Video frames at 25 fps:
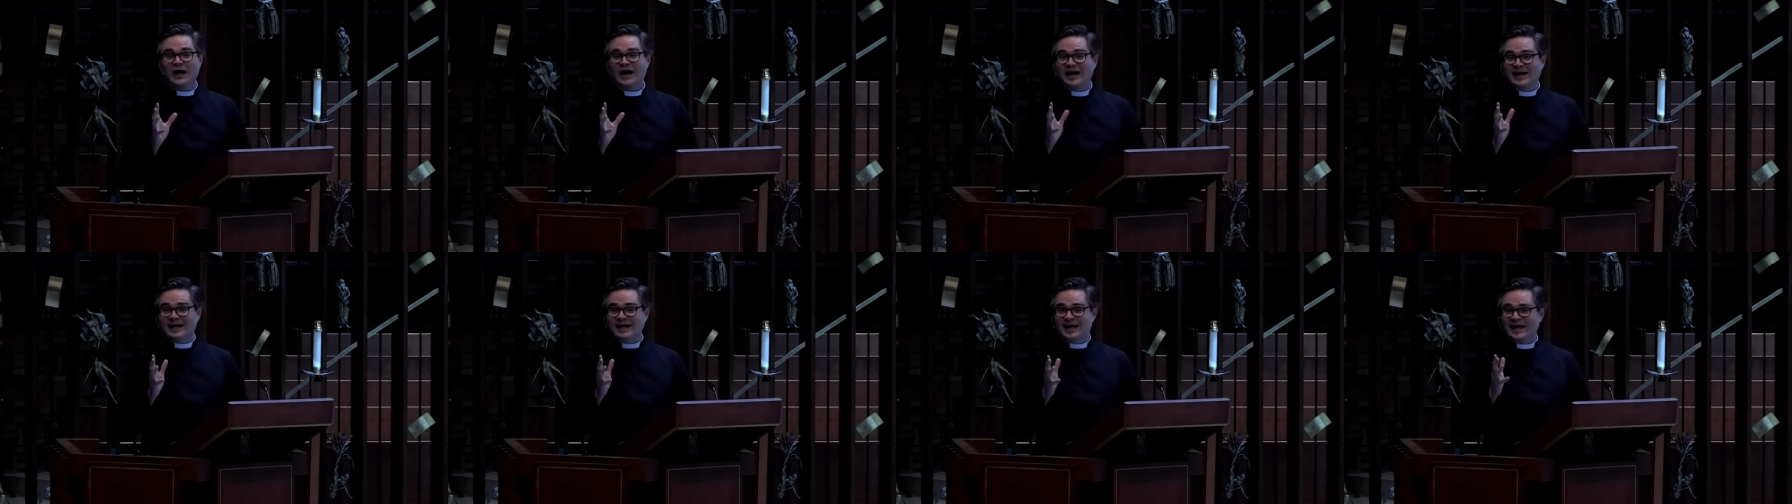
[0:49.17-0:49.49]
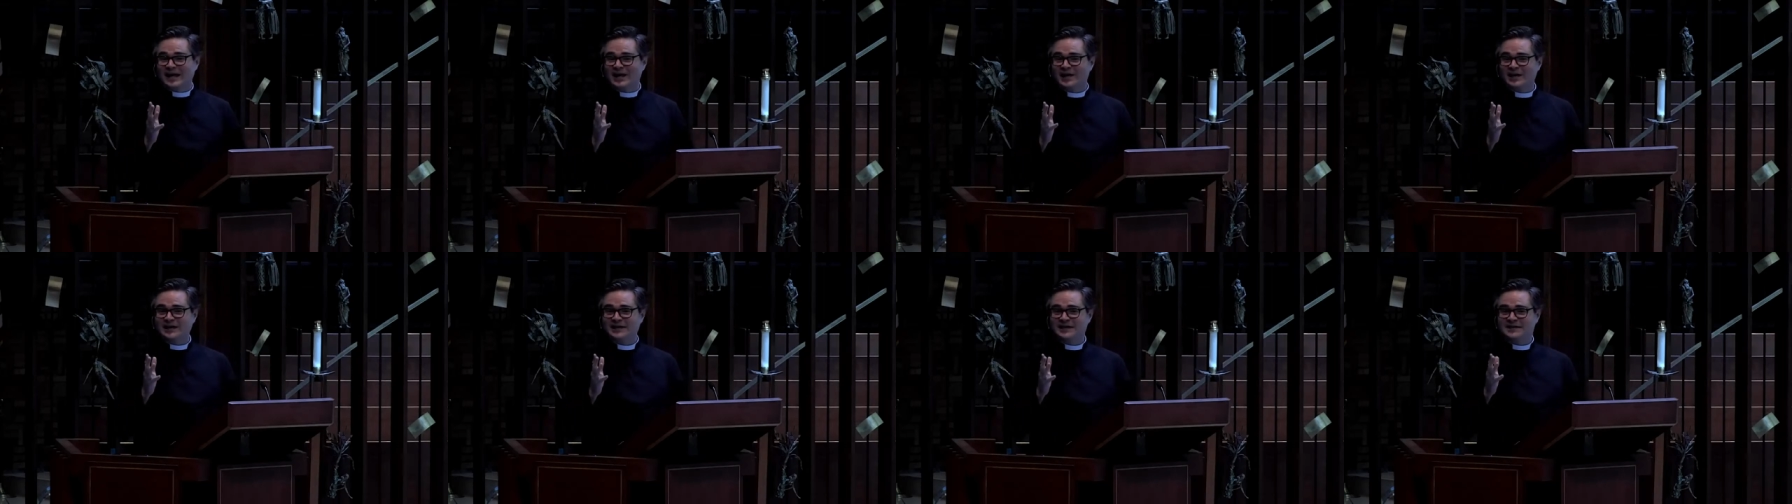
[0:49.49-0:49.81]

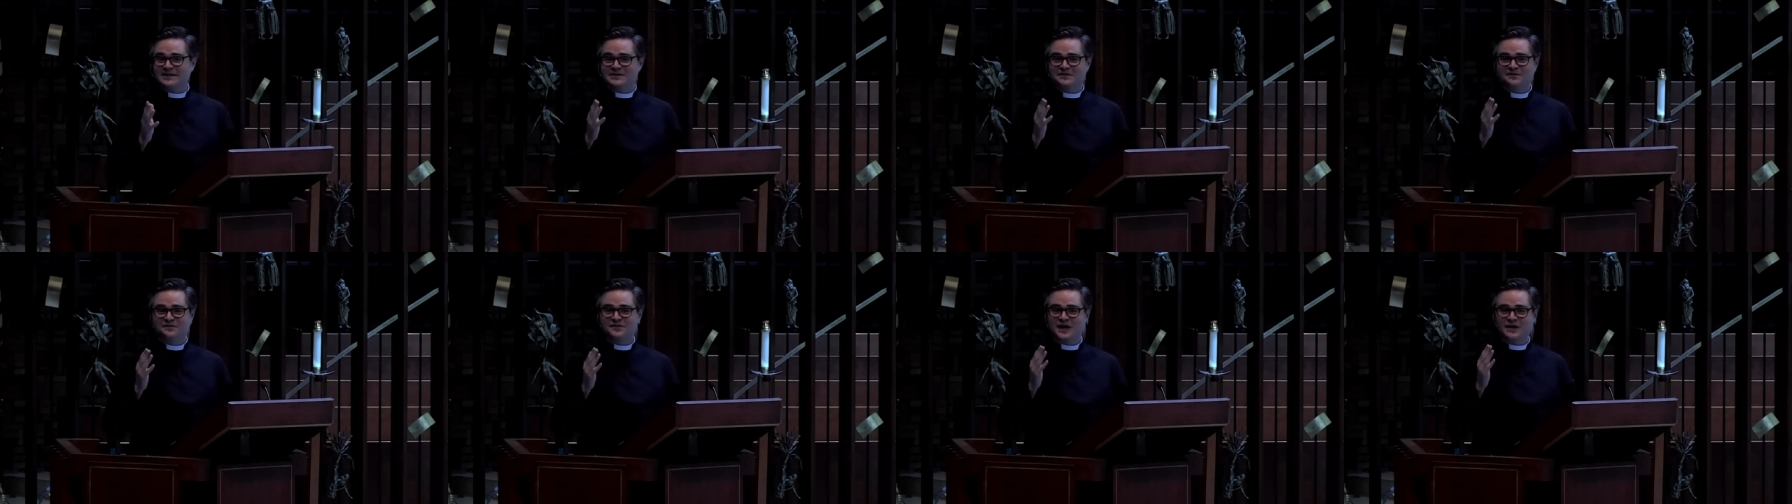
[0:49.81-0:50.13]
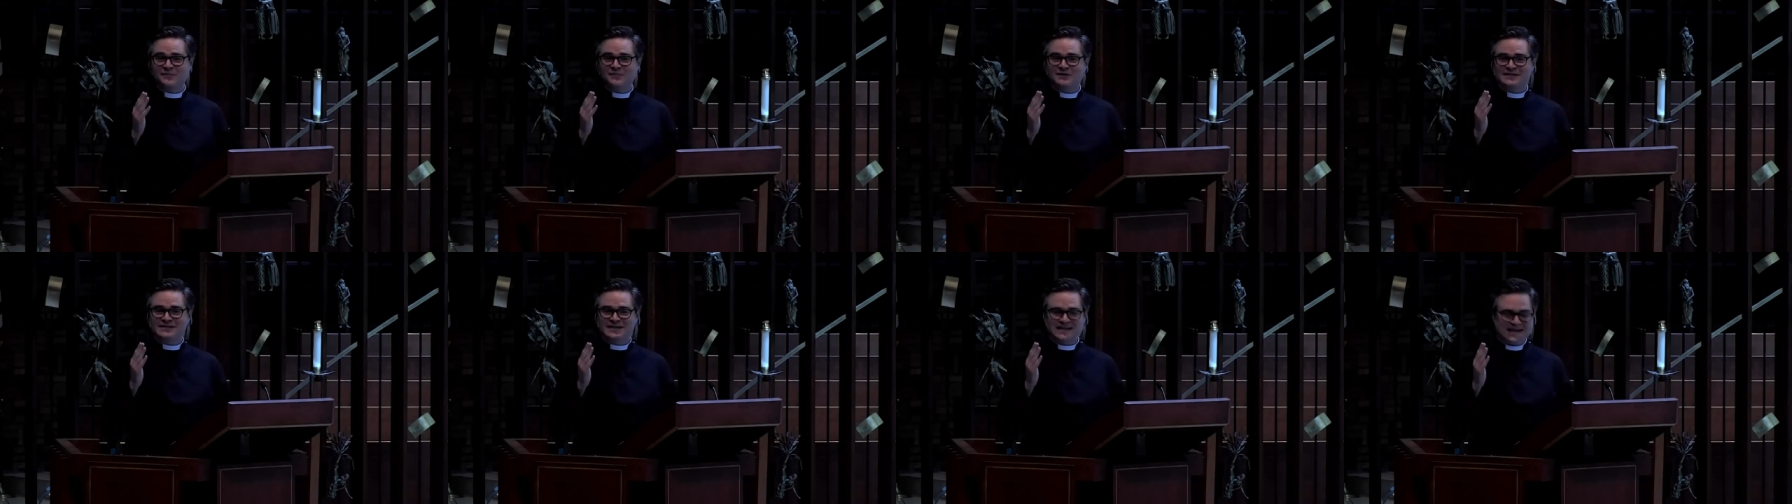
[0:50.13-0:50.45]
Achilles'
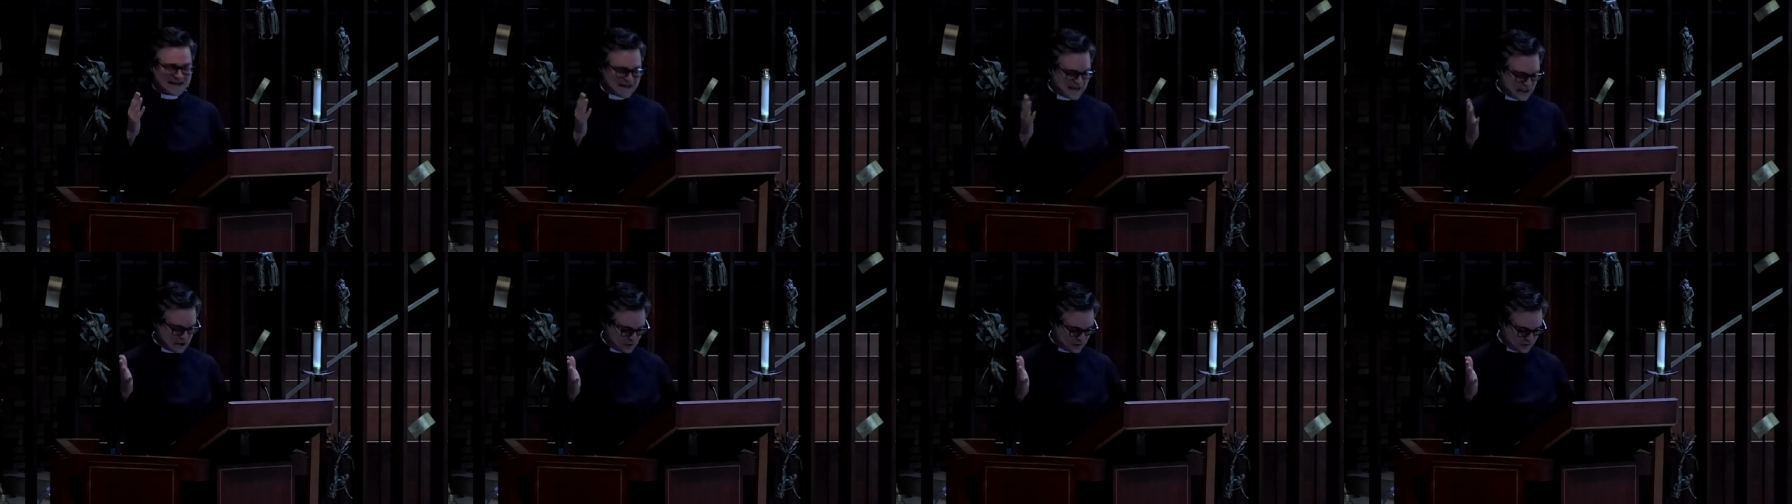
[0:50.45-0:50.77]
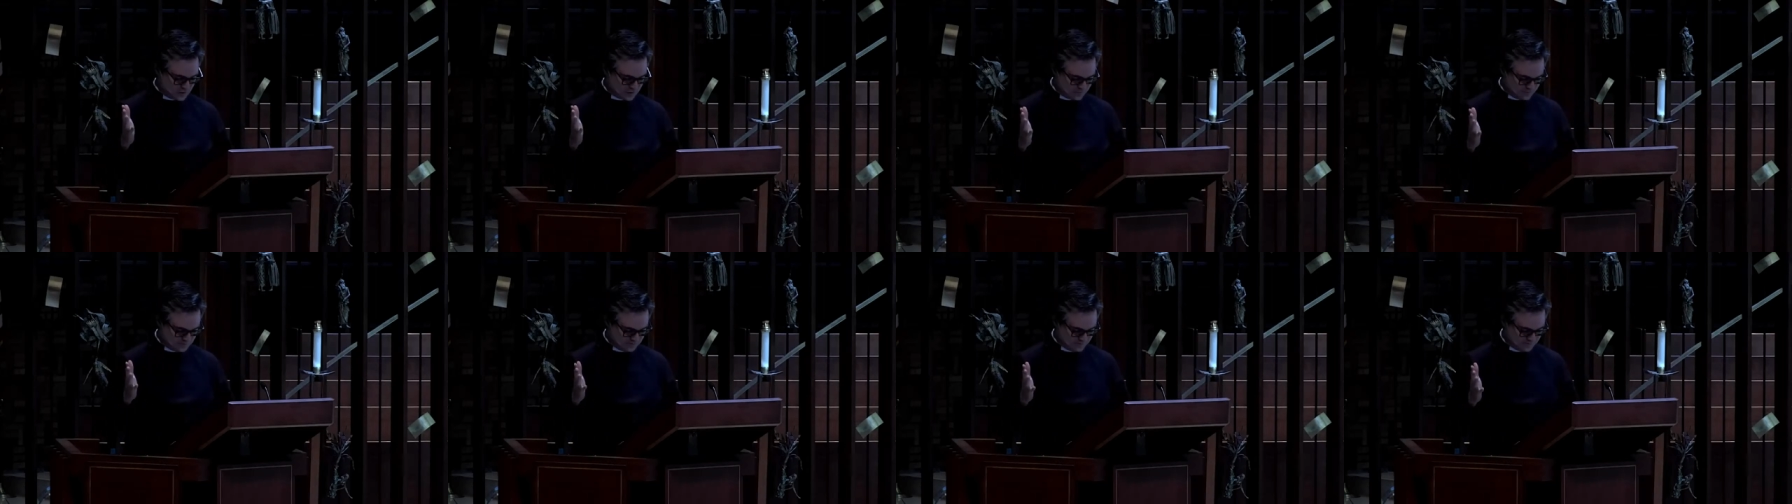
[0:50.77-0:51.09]
famous heel.